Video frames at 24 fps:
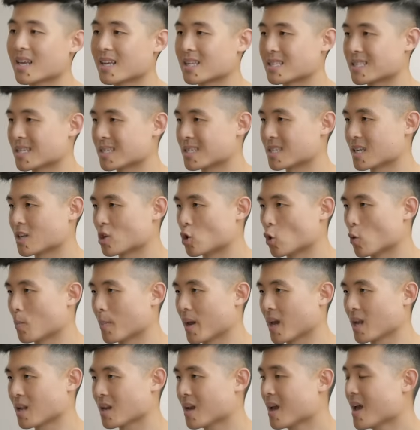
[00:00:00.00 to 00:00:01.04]
Existing
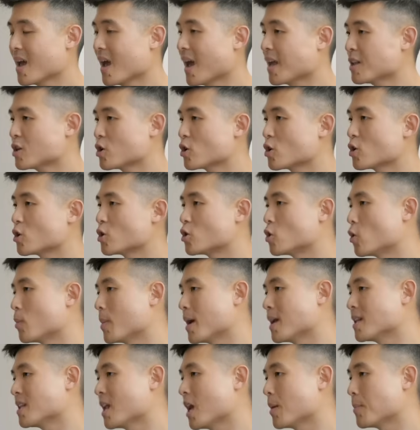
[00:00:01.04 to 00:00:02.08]
Domain. Enter your
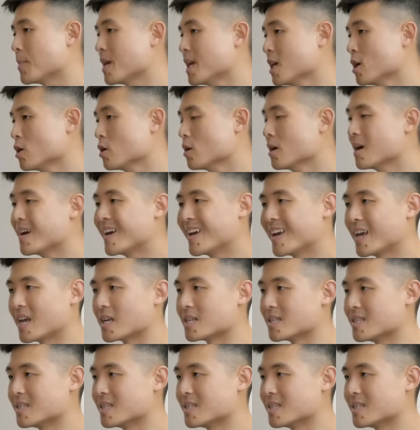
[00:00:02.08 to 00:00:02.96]
domain name here, hit